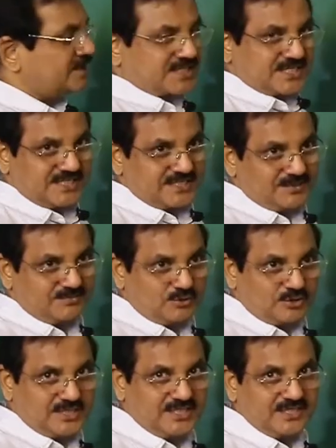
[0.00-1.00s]

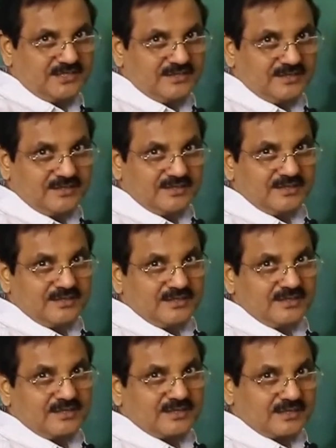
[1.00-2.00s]
contribute the
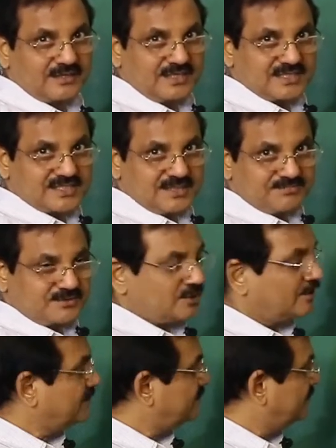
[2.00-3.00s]
concept
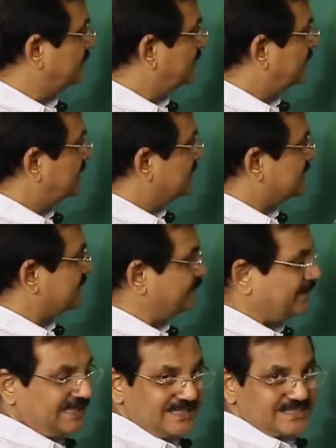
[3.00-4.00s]
of
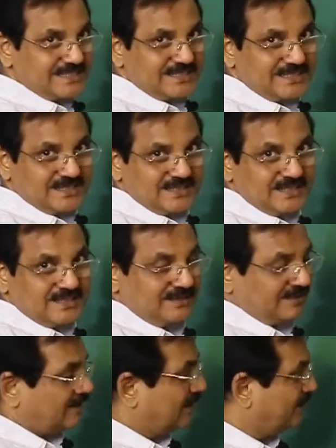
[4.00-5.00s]
stability,
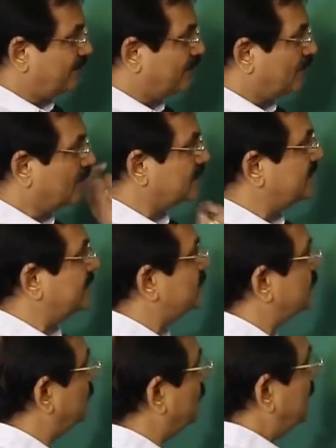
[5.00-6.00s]
of octet
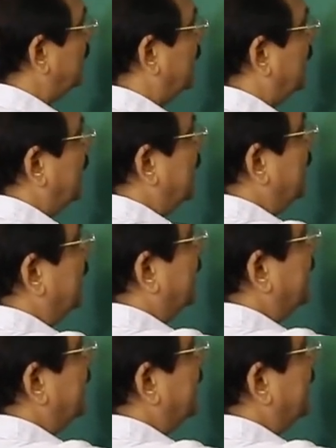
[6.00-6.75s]
rule, and